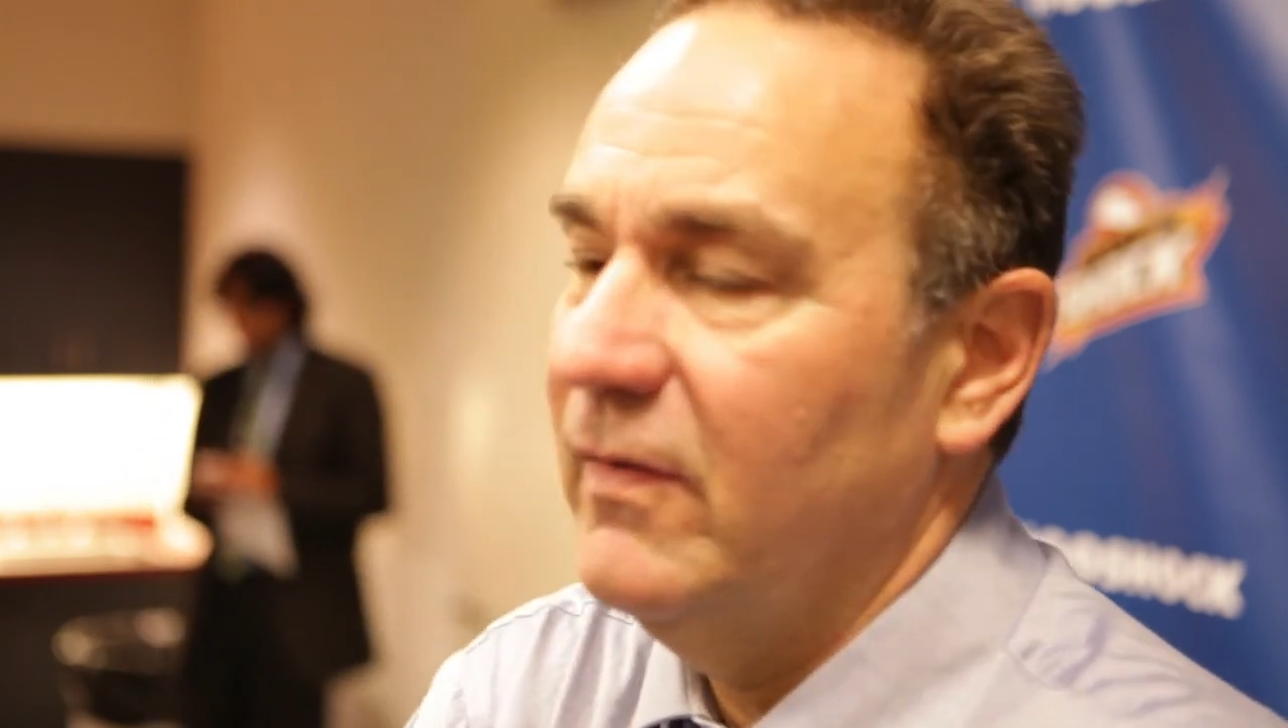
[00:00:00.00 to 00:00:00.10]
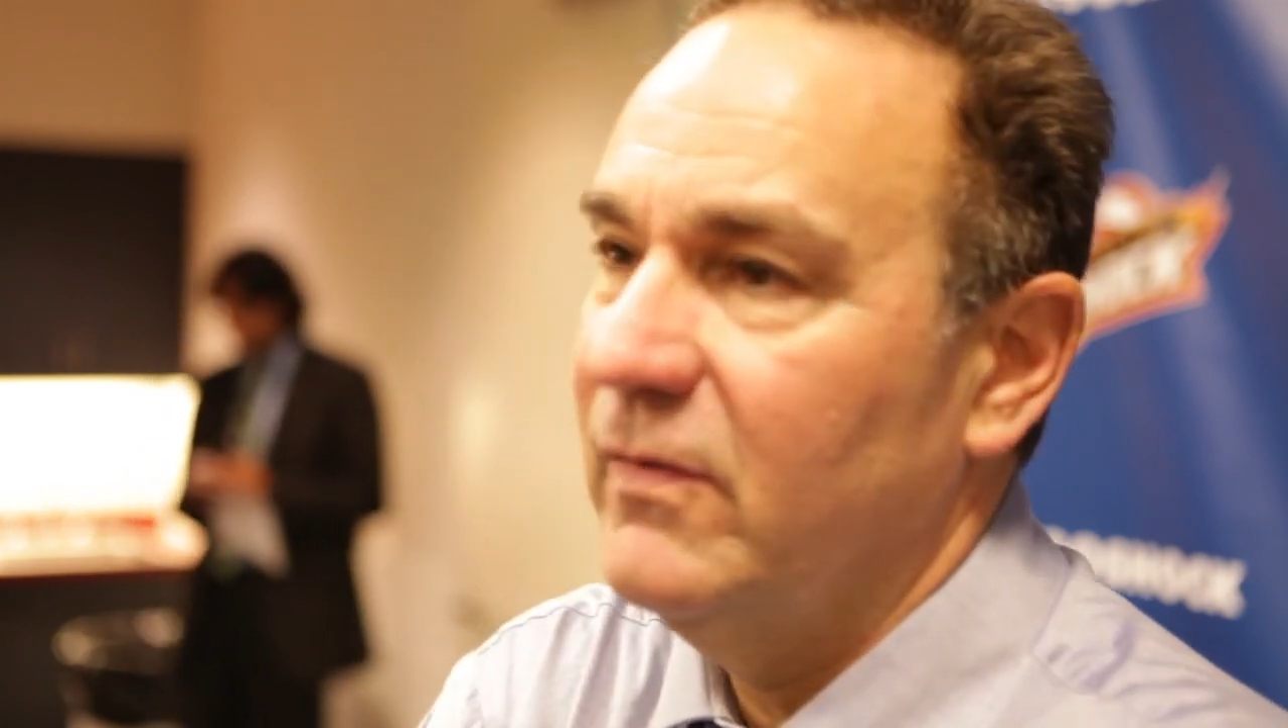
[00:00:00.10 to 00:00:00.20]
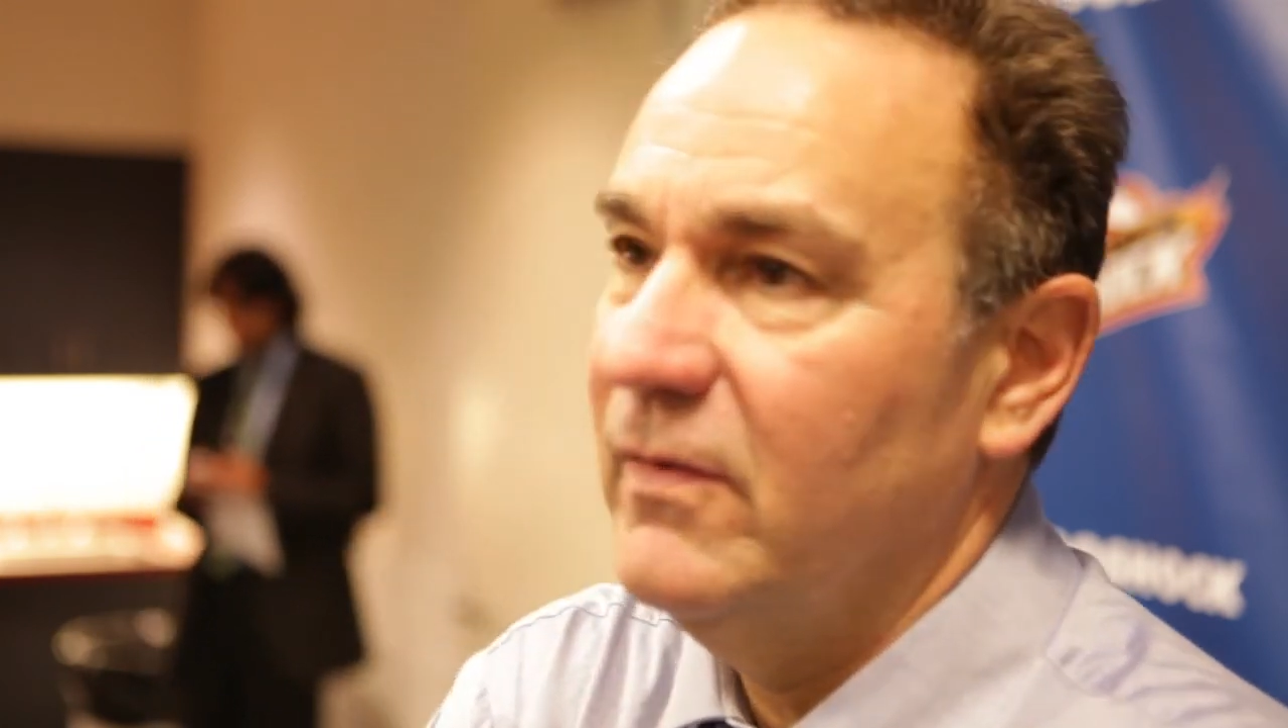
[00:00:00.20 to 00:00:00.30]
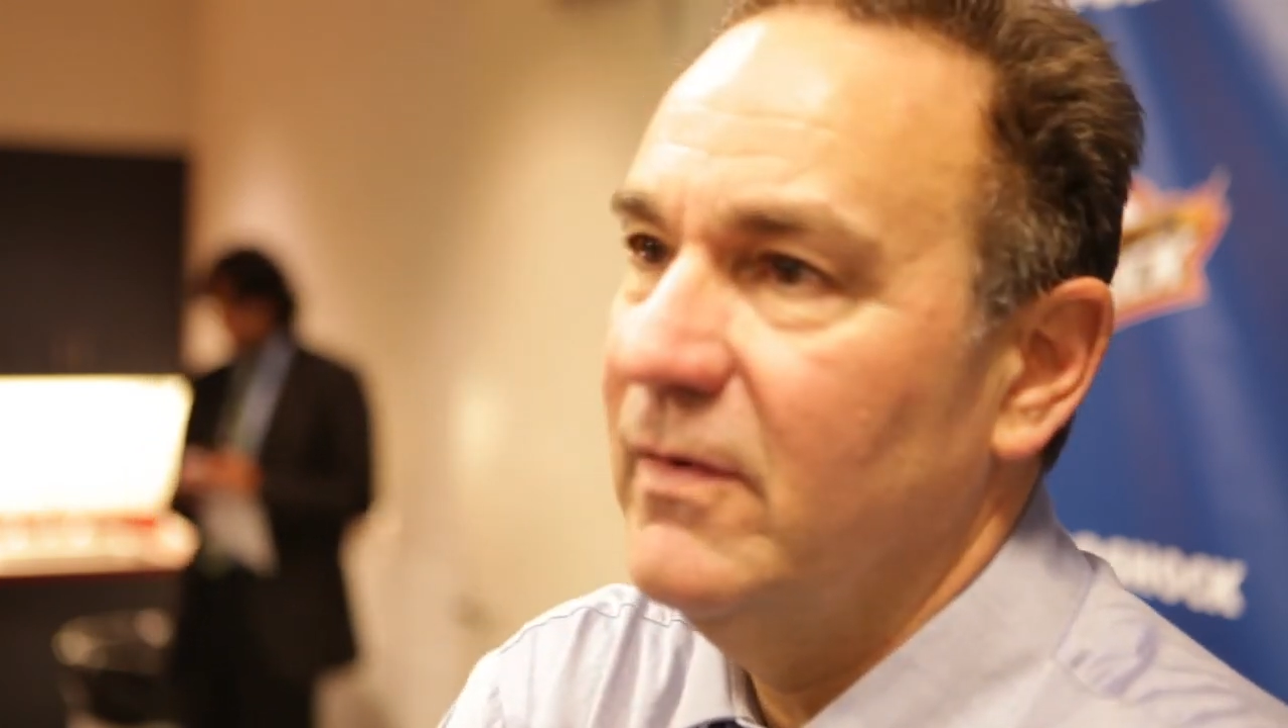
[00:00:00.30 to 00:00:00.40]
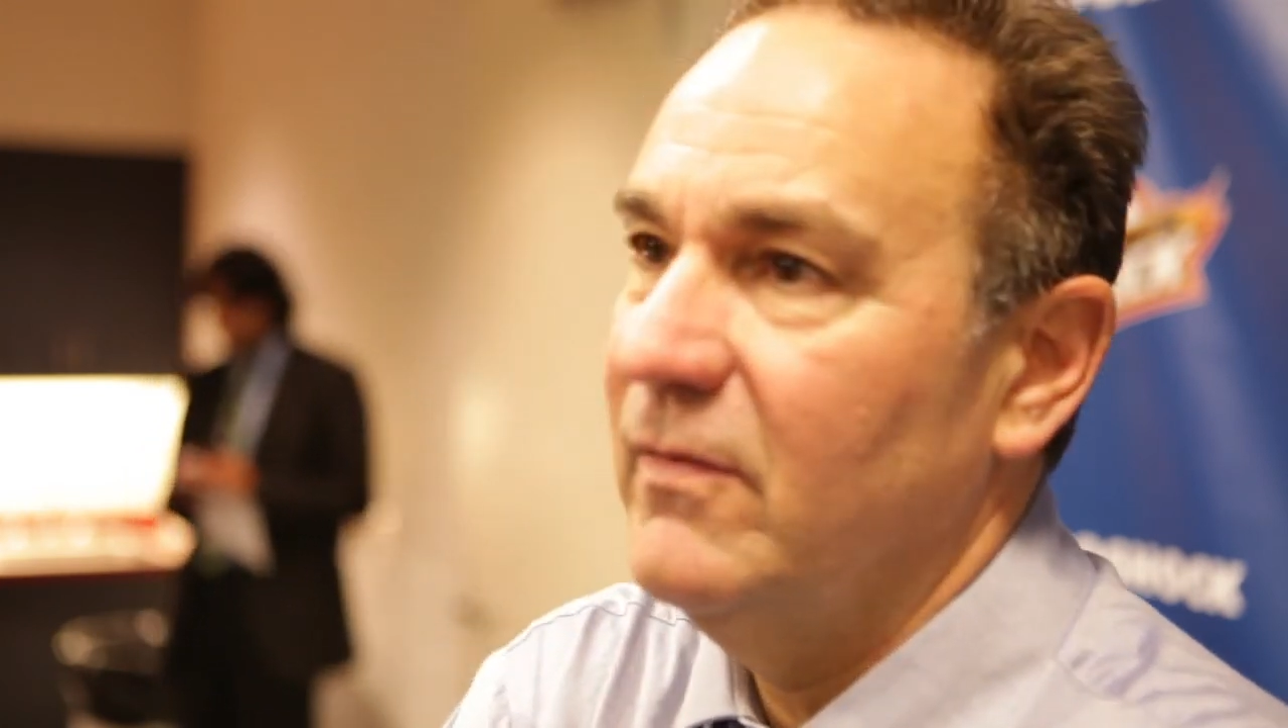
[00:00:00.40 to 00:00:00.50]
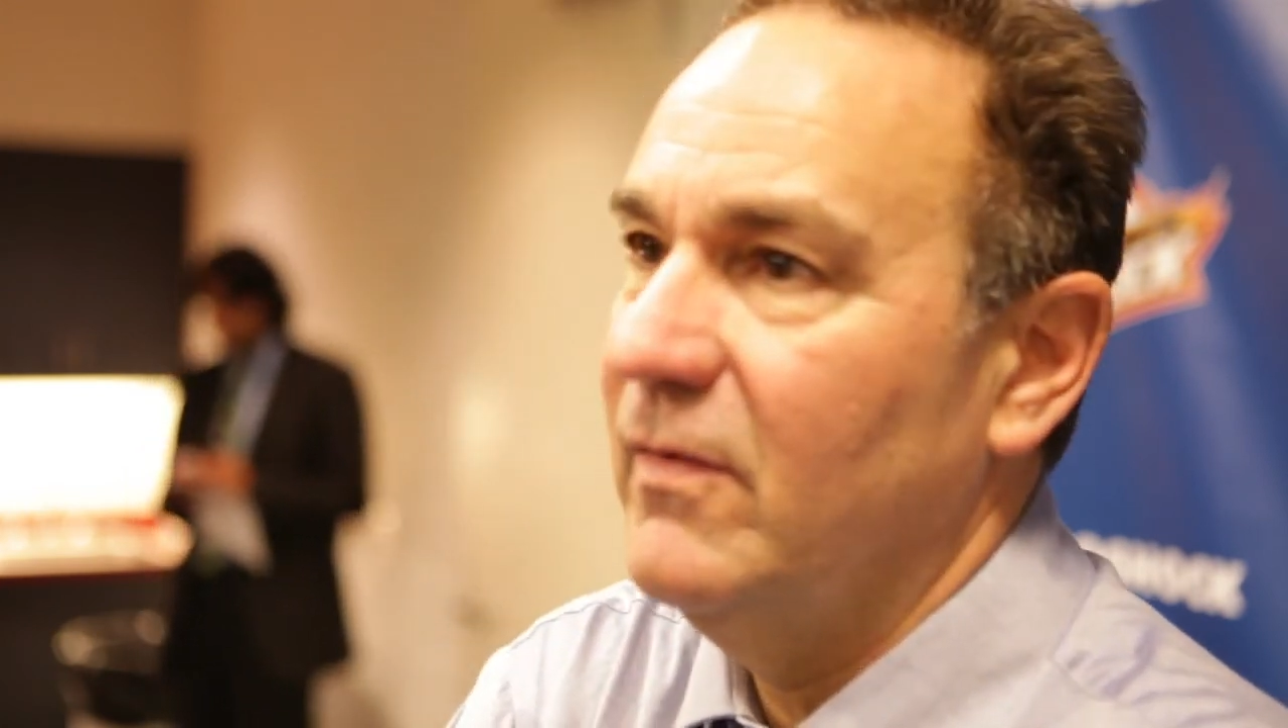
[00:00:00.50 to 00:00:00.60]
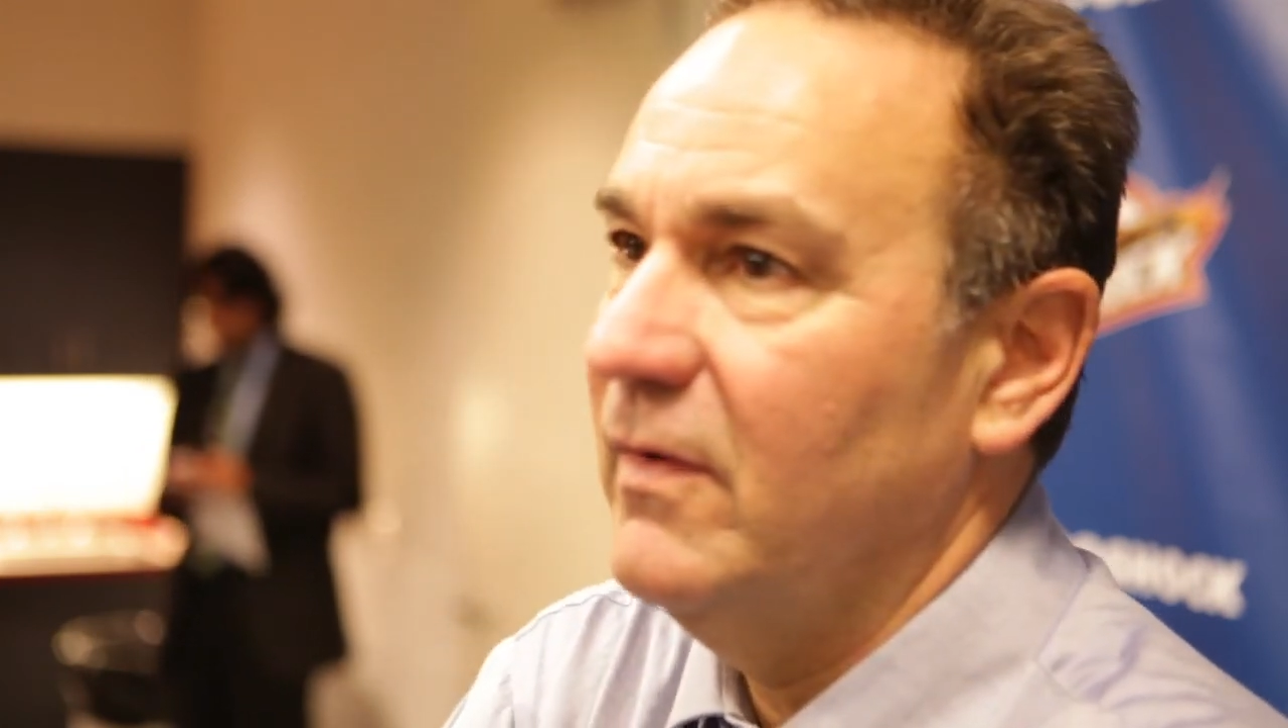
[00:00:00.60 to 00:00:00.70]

concern of